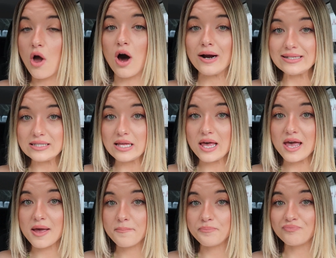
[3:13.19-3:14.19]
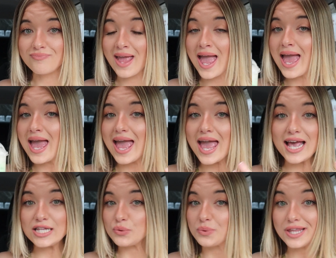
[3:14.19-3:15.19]
Honestly,
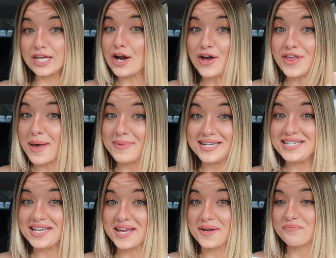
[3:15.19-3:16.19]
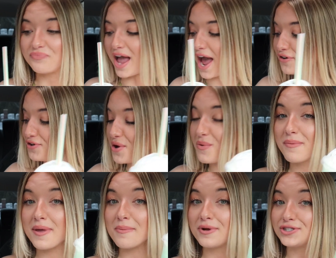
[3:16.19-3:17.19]
it's really not that minty. I don't know
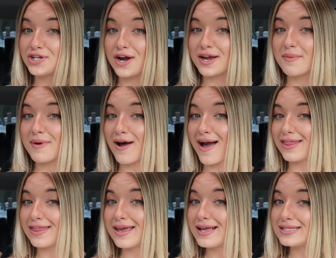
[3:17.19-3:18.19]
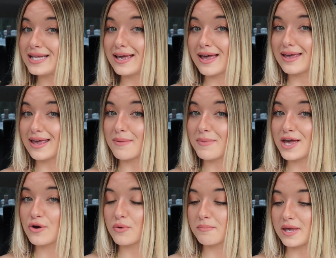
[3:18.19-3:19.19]
what people are talking about. I think it's like a
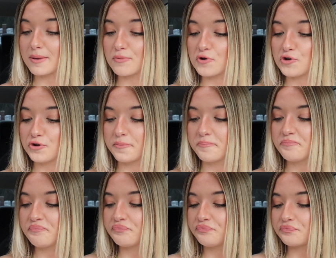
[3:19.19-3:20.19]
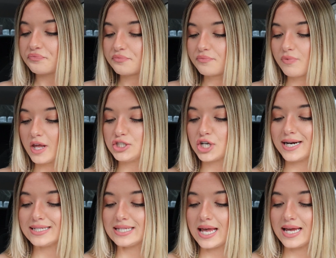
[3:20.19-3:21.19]
gimmick when people try
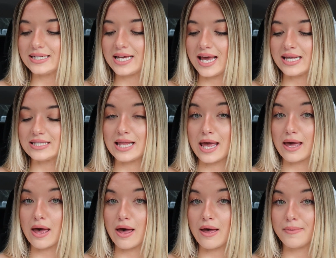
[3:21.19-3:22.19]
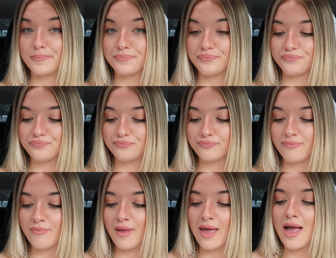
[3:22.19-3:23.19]
to say it tastes like a,
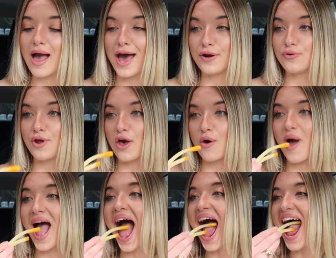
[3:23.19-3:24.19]
I don't know.